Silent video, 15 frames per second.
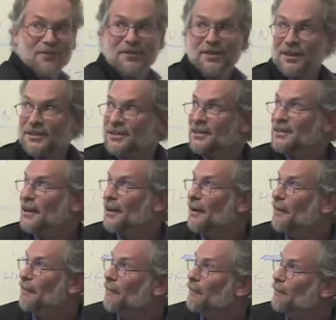This is
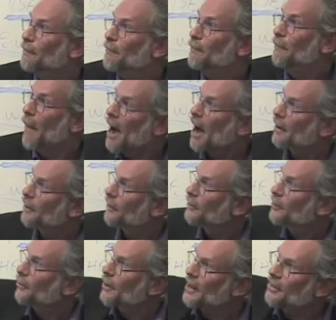a model,
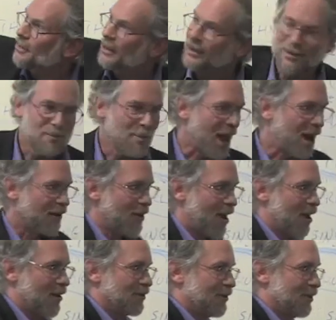the gray thing in the
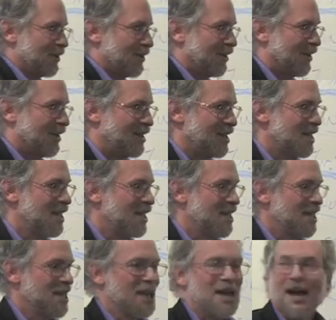background,
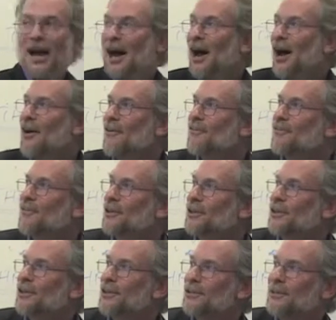of the
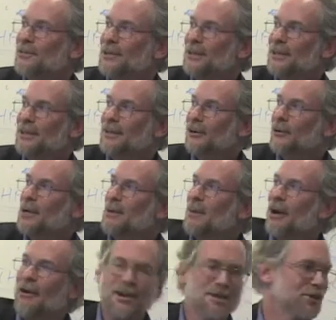Queen
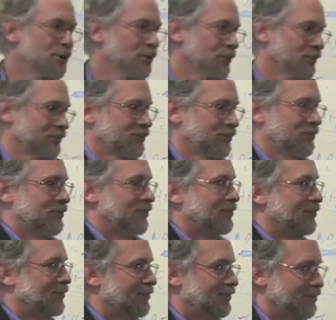Mary II,
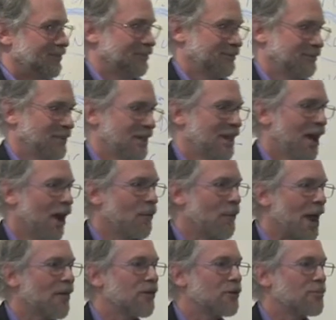a
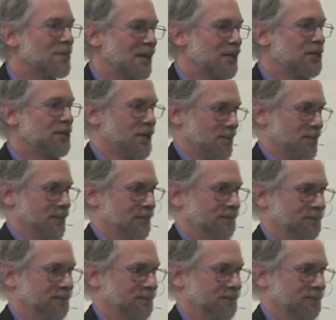rather big ship.